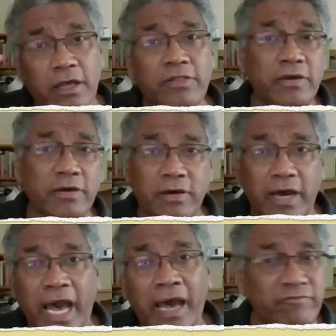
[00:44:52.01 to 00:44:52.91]
the
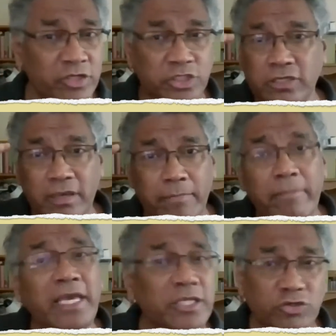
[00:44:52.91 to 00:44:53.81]
average
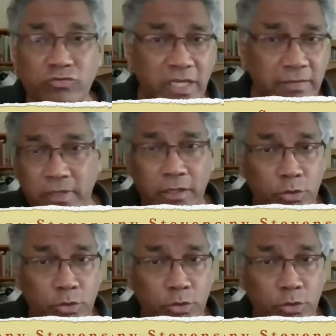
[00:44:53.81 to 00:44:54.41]
mainstream